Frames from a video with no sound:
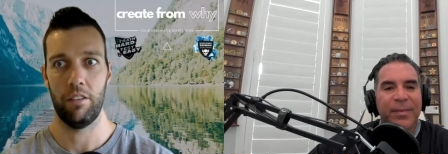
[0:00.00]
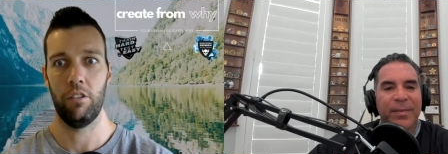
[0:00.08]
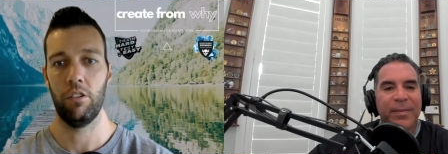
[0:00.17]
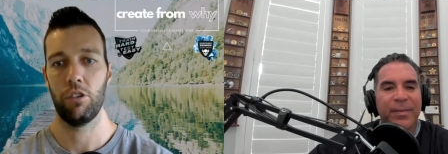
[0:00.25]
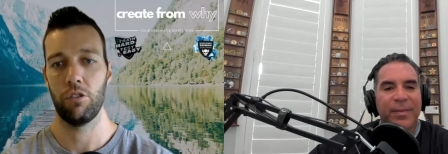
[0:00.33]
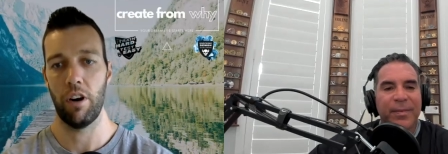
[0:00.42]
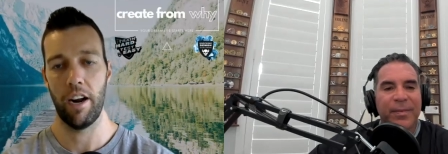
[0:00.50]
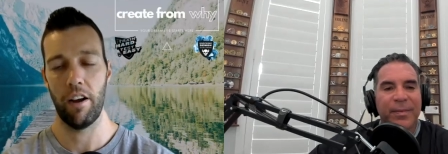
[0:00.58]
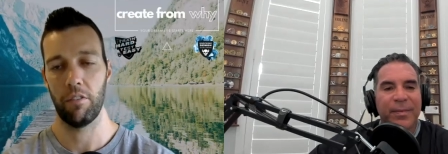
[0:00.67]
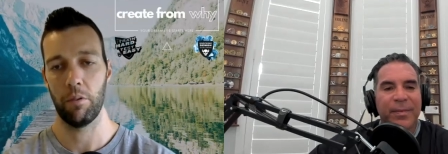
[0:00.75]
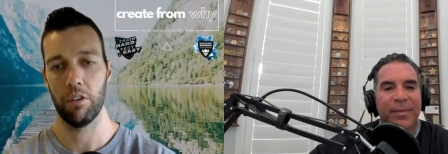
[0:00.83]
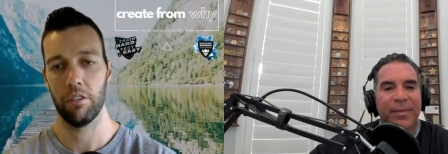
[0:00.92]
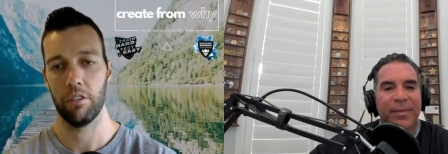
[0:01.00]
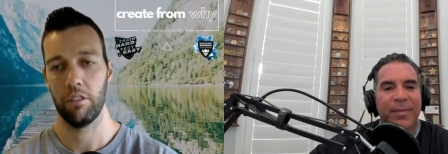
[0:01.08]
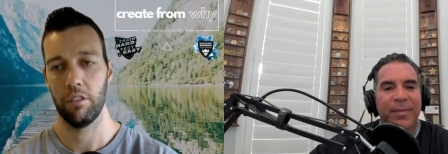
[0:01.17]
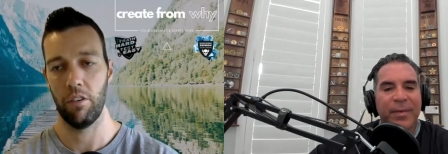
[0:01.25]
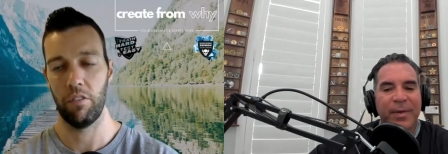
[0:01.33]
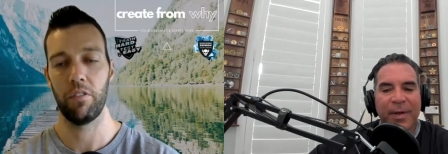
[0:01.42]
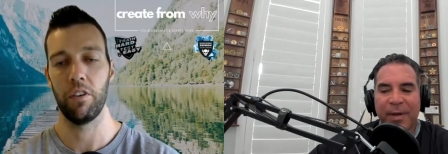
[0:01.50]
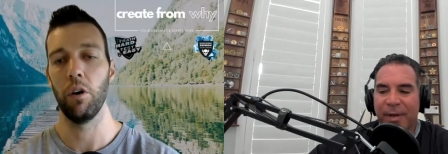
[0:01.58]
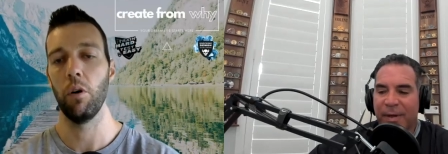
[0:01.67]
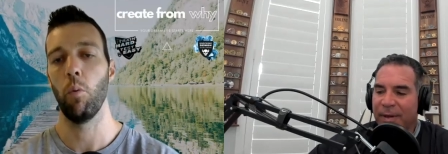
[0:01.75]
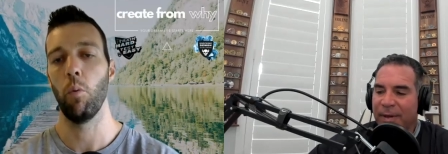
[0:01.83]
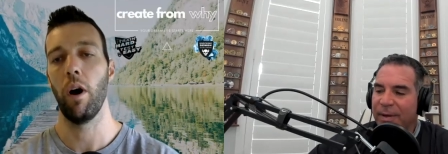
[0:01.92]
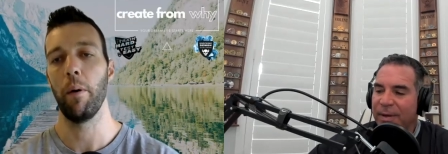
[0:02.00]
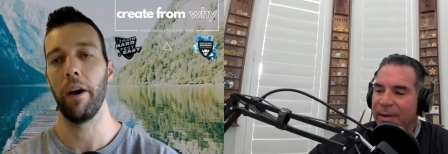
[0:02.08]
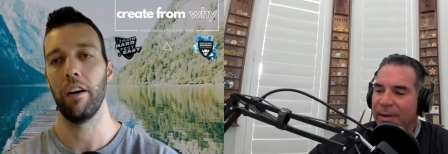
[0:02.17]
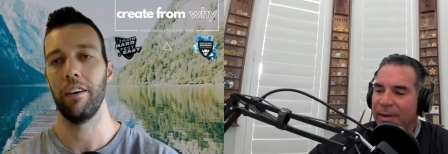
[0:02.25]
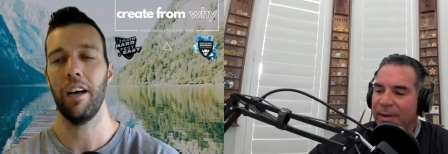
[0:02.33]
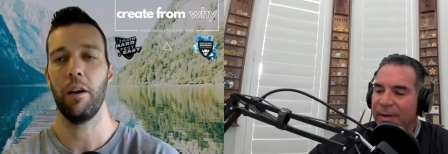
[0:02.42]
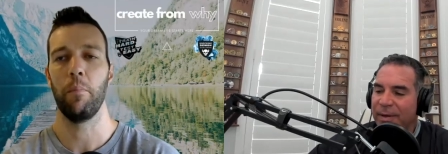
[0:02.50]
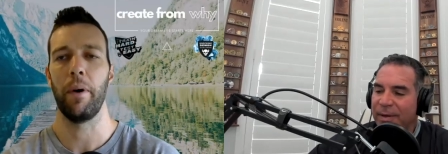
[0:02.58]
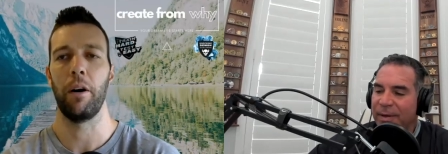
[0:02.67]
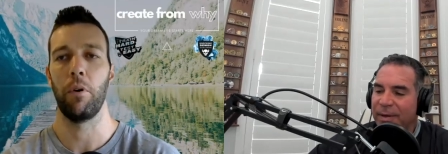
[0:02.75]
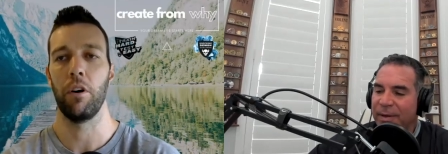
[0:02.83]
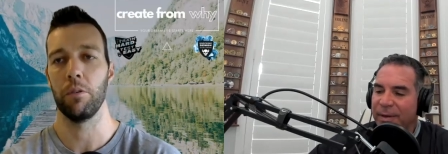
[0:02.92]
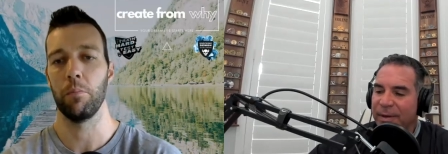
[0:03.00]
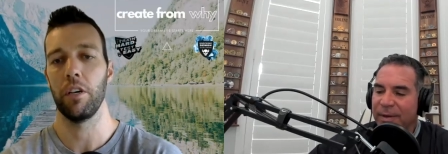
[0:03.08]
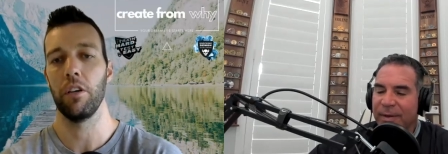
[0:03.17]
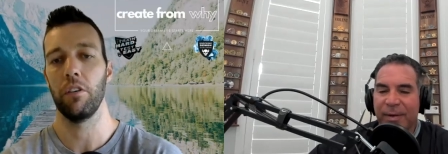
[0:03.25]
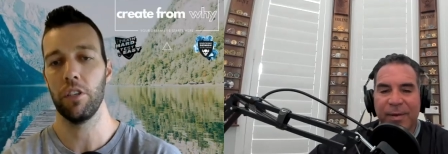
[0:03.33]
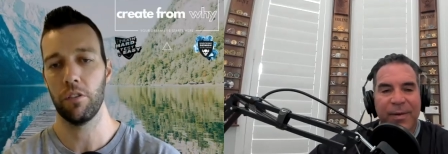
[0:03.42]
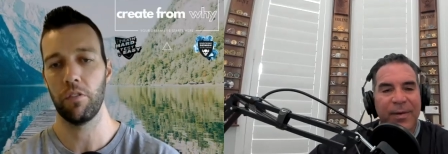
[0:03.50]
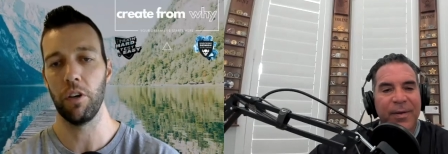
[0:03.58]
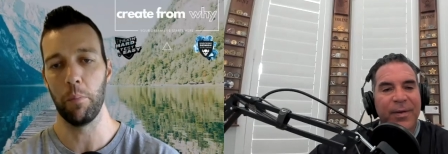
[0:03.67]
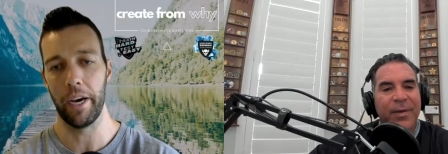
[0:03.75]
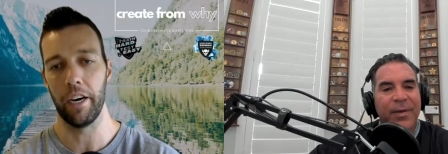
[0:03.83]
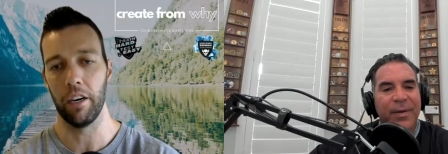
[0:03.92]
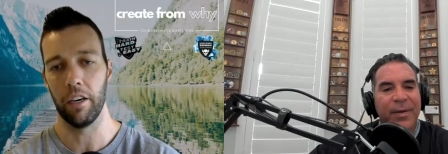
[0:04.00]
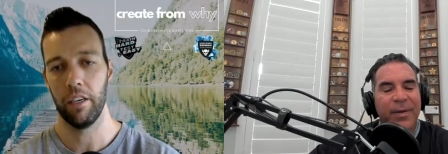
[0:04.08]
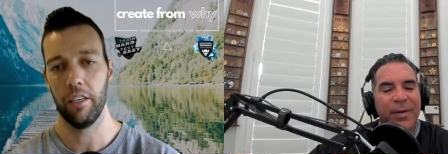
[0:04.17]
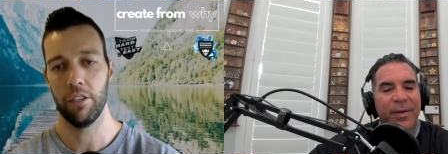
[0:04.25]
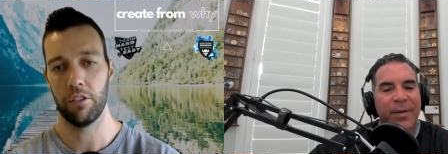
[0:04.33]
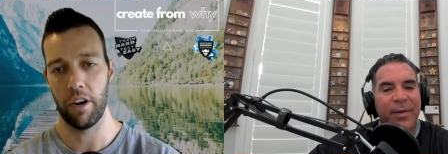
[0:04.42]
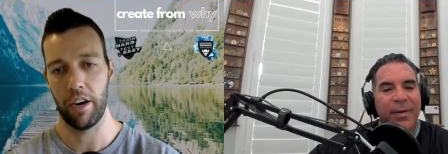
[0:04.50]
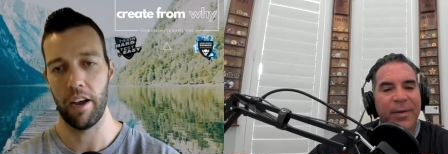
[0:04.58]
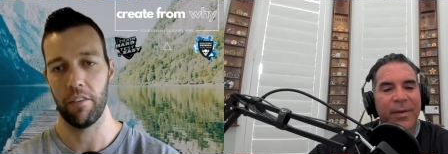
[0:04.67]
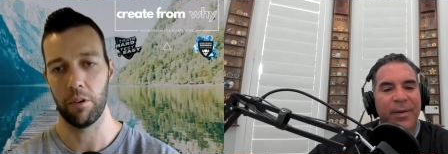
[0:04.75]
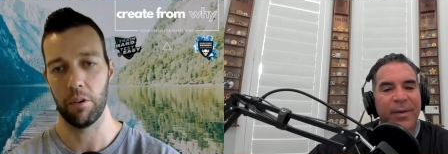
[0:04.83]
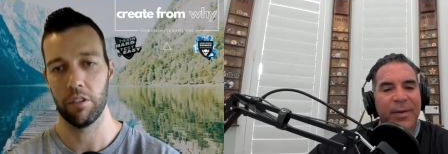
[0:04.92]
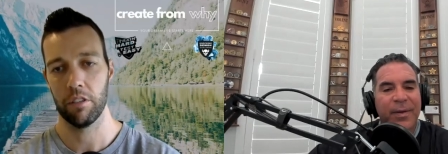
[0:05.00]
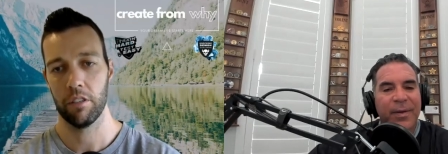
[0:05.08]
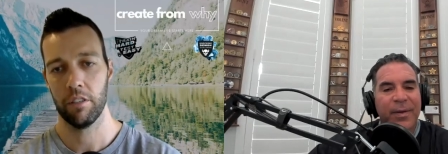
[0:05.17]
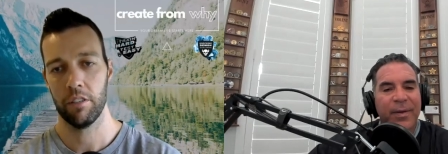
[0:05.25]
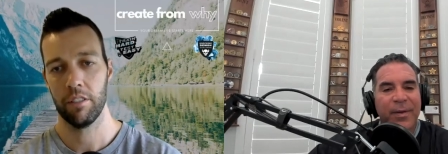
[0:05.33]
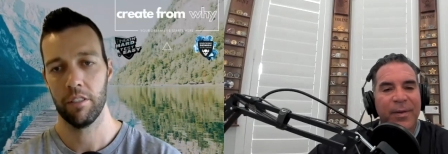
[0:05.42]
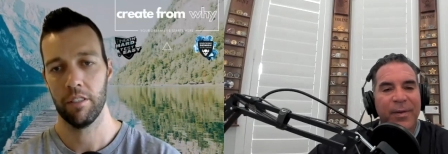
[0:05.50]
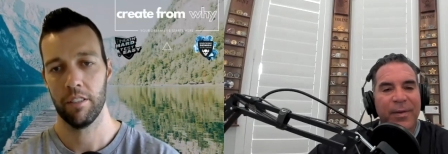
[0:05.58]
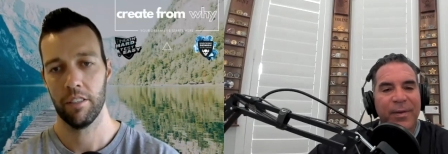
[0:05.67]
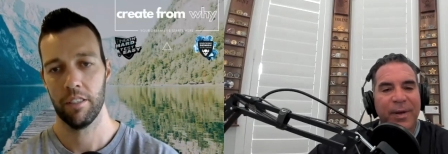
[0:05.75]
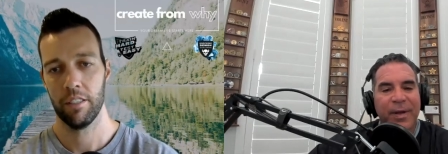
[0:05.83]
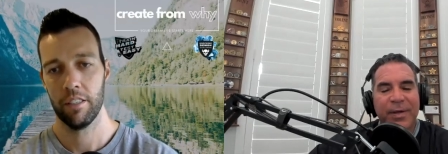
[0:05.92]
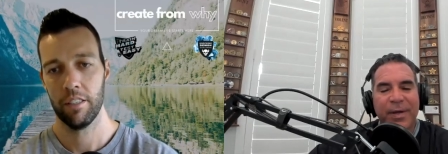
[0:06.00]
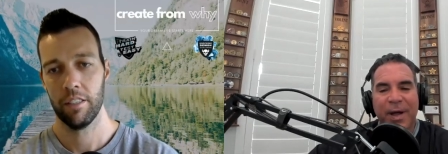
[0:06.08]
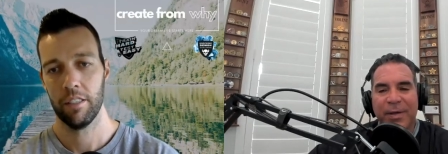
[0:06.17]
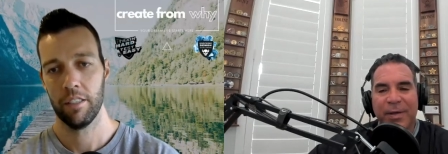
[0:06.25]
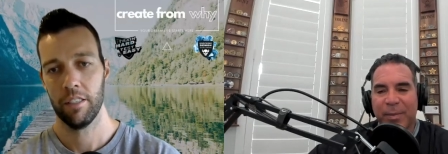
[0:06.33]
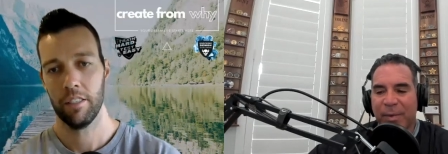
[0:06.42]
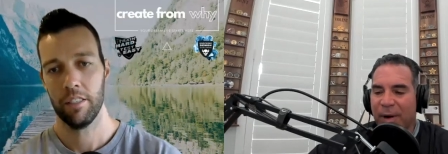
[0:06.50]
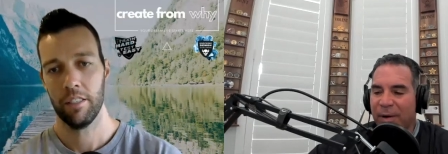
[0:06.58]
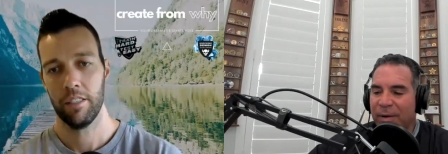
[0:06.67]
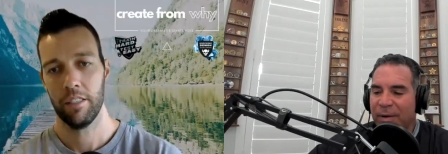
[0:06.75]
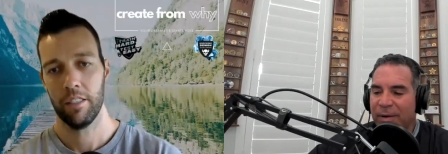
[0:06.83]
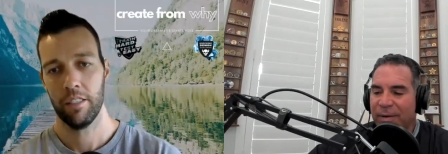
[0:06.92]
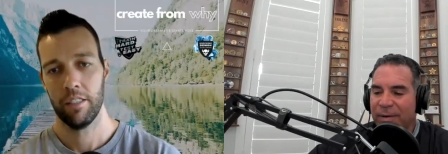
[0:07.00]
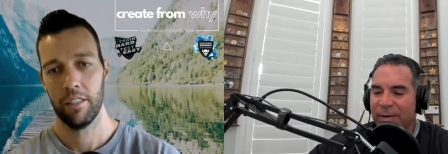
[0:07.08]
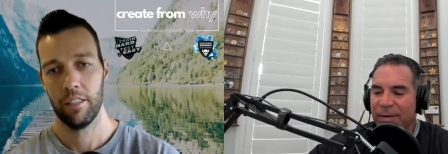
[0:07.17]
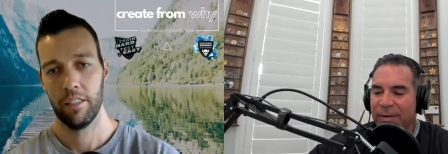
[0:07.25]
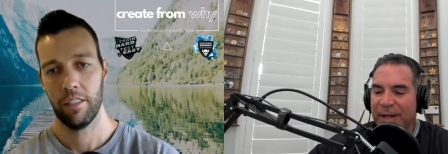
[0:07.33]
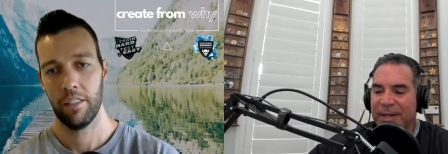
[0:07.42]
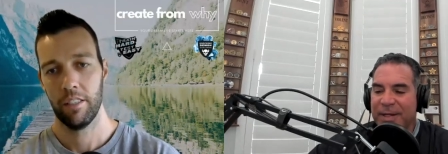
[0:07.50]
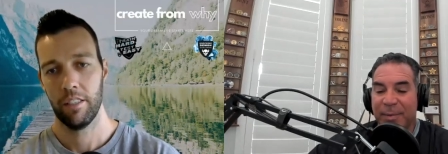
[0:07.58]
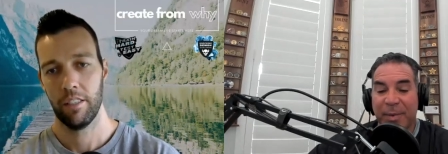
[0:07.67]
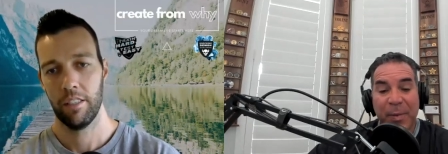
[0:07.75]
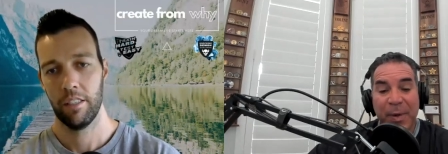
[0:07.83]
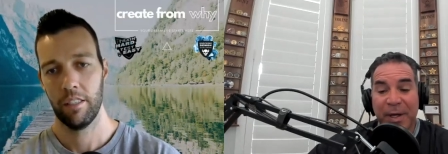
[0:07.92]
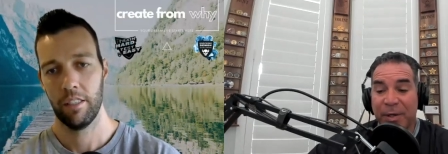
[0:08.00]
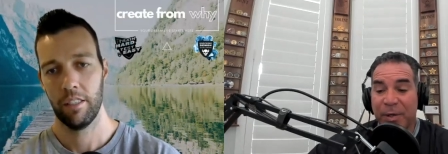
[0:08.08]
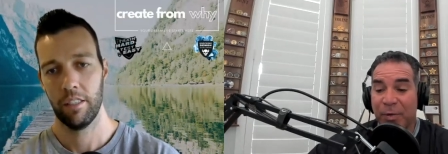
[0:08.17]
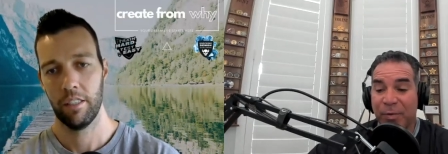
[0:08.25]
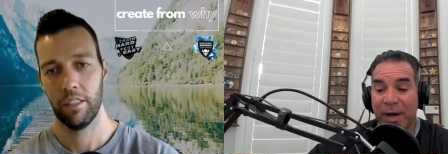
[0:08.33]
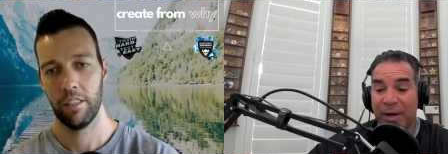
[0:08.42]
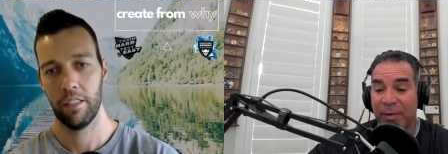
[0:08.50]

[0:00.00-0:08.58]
Speaker 1: straight afterwards. You'll feel way better. Not a better person, but you'll just feel better straight afterwards.
Speaker 2: That's awesome, bro. That's something we can do right.